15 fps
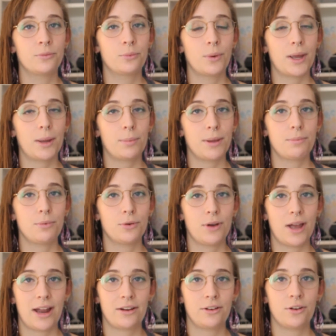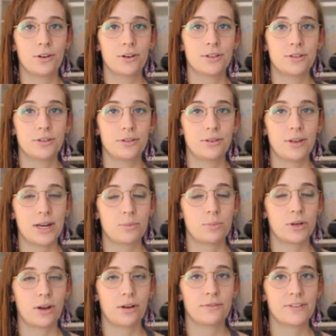where people had gone to
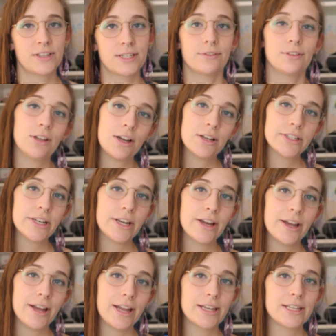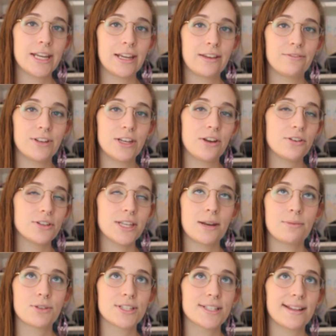Edinburgh Yarn Festival last year and taken videos, and
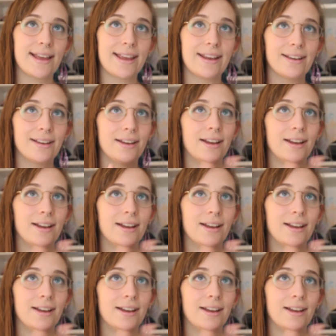I'm just like,